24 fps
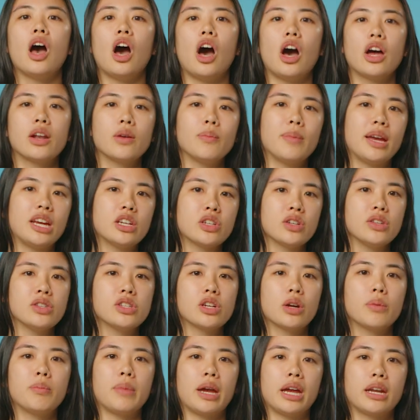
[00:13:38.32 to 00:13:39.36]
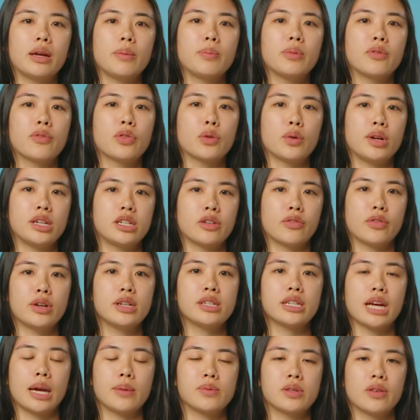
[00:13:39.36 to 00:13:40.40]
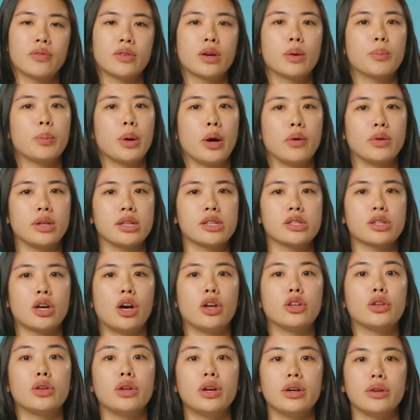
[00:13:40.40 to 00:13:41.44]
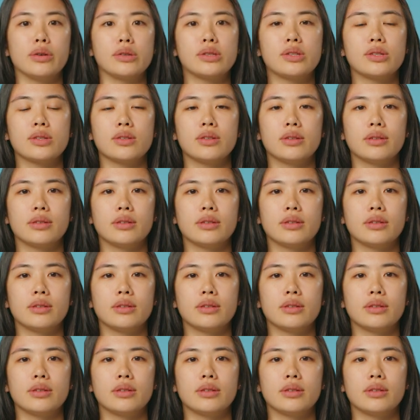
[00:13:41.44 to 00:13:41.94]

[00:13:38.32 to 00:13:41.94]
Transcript: Automations are made up of three different types of components called nodes